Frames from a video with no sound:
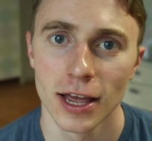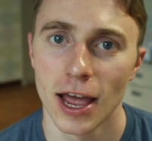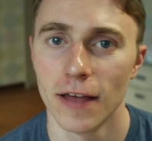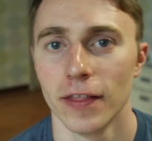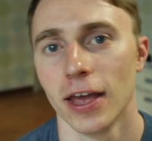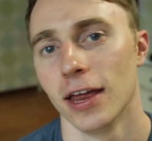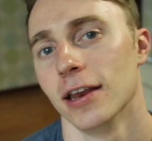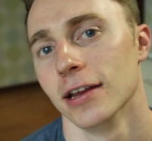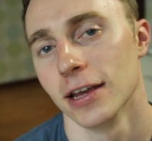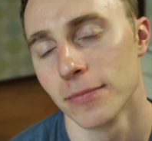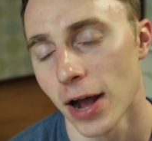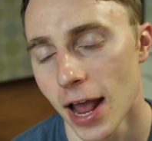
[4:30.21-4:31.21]
And then
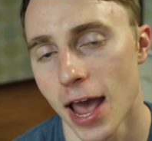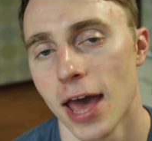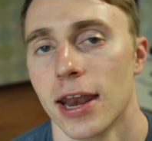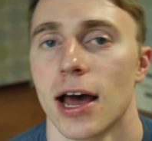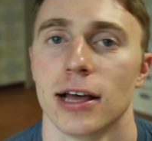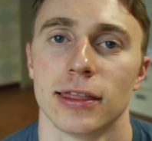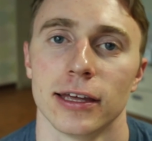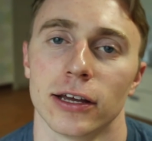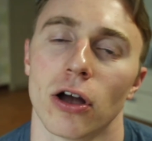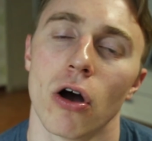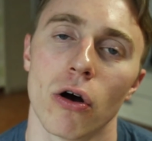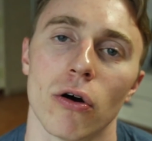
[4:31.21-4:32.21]
in my head, I
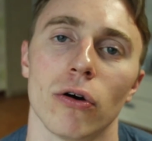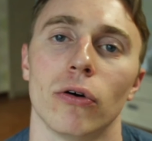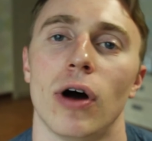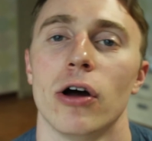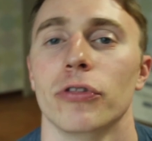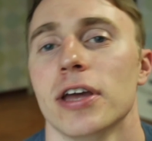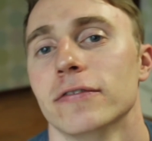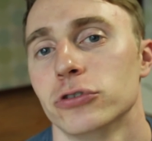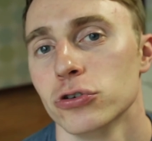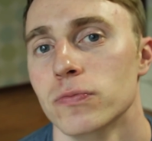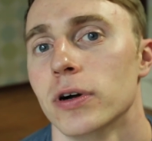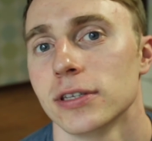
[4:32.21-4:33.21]
think, oh, I only have
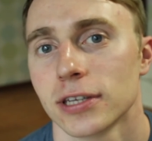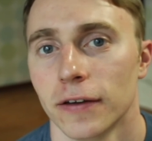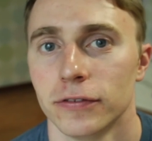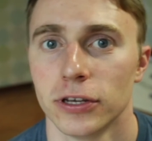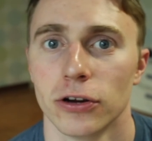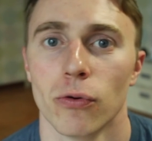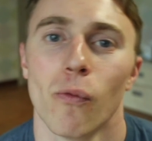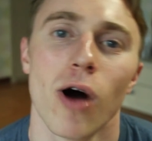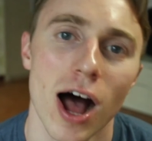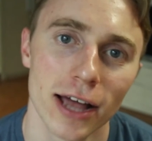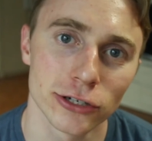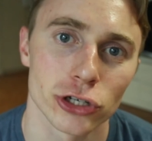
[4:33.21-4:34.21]
2 months left here.
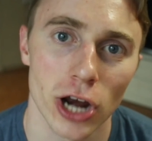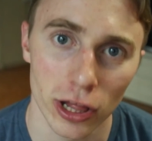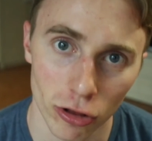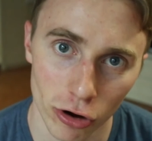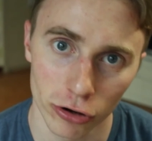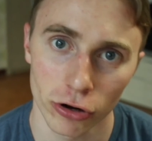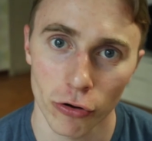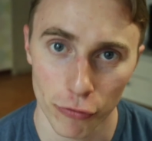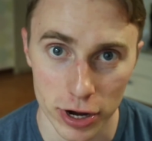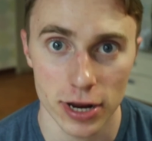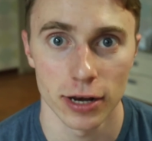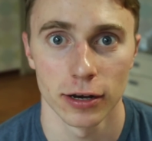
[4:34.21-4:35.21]
Why should I learn
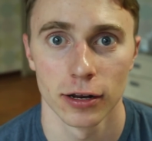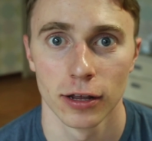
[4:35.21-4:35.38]
Korean?